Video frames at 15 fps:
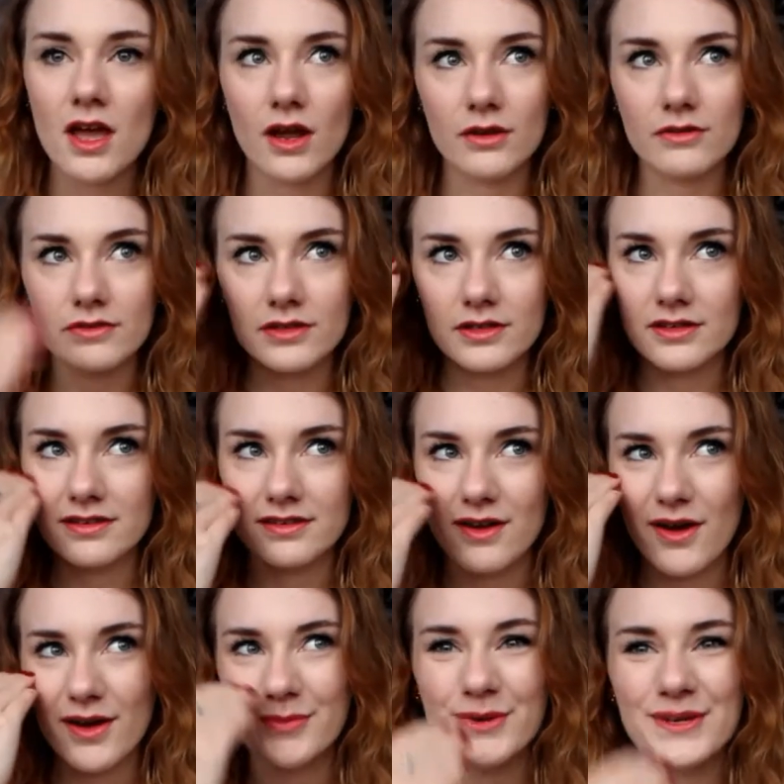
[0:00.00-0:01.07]
over the
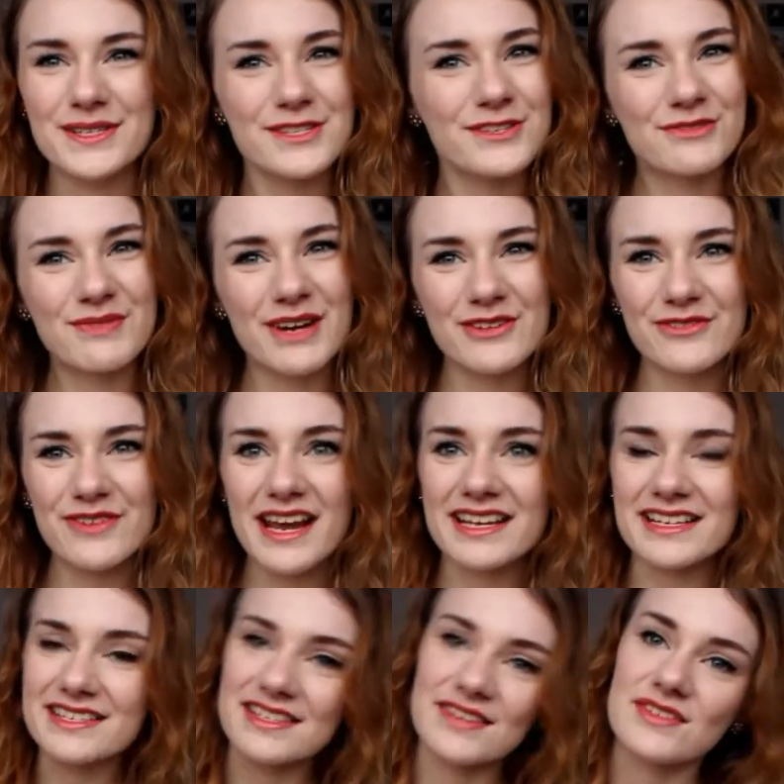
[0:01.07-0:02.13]
high points of my
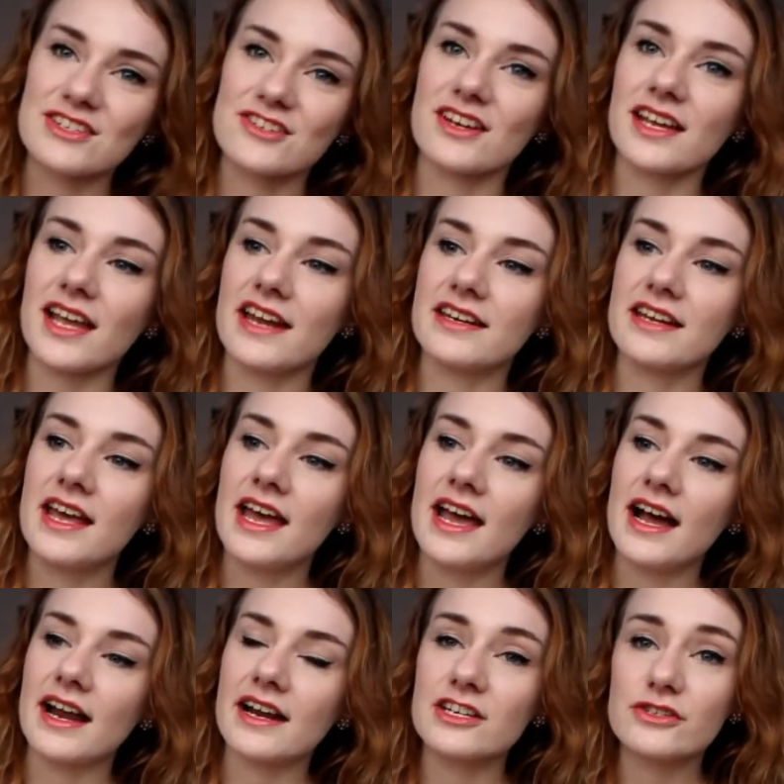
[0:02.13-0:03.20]
face. Let me try again.
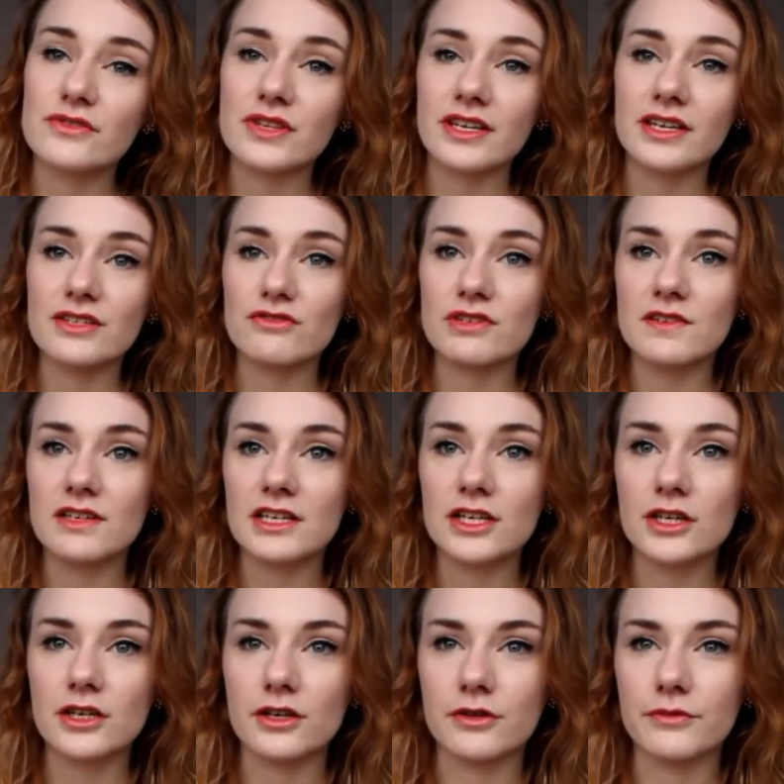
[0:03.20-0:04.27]
And I just think it's really, really
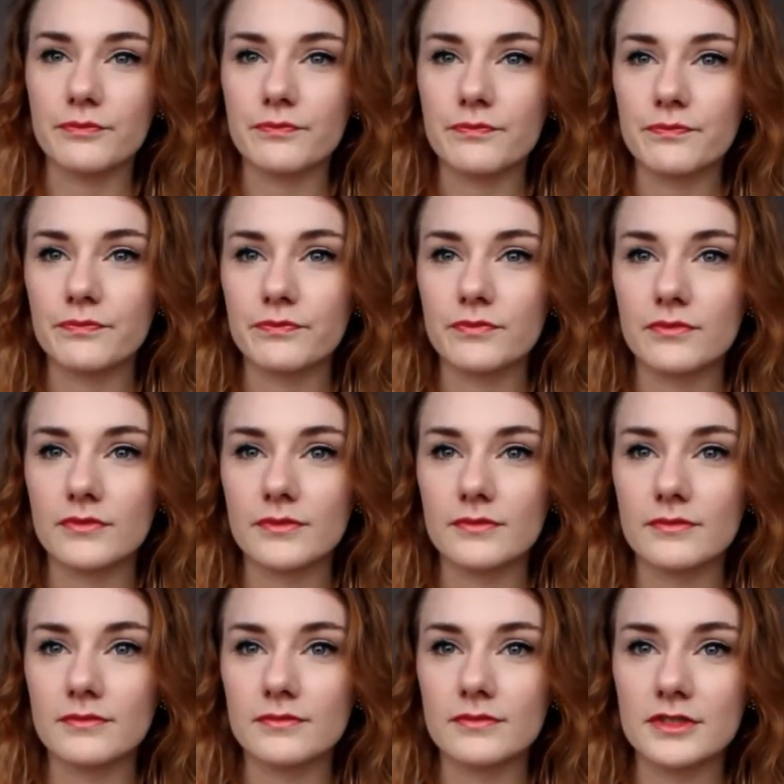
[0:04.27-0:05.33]
cute.
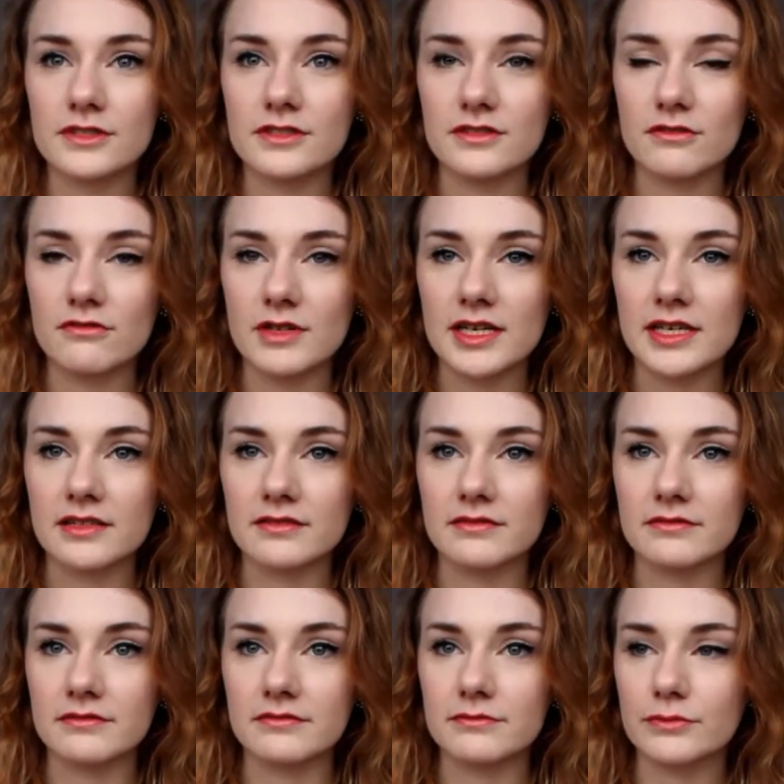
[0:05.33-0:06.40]
It's just green
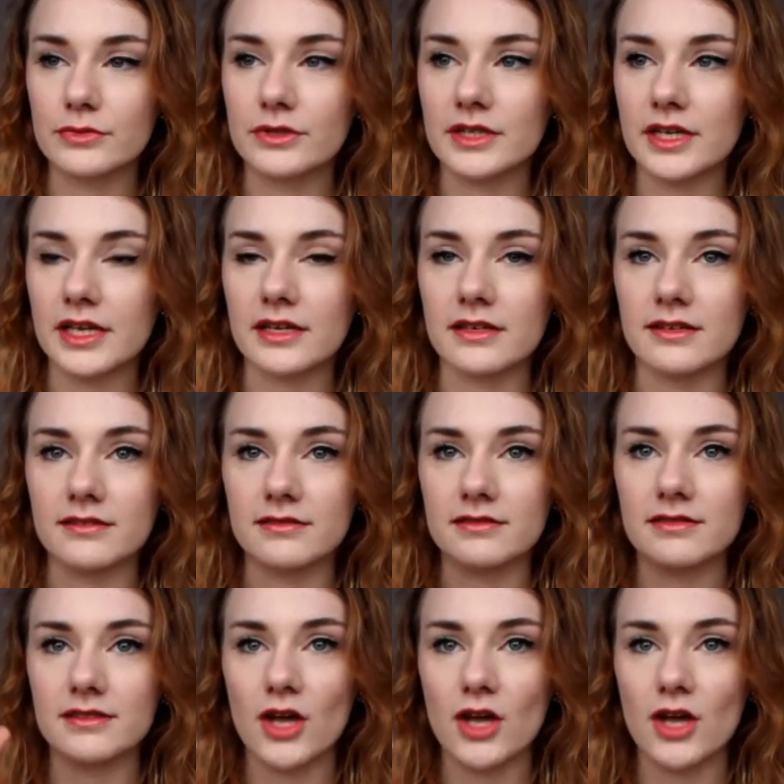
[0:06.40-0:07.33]
and pretty and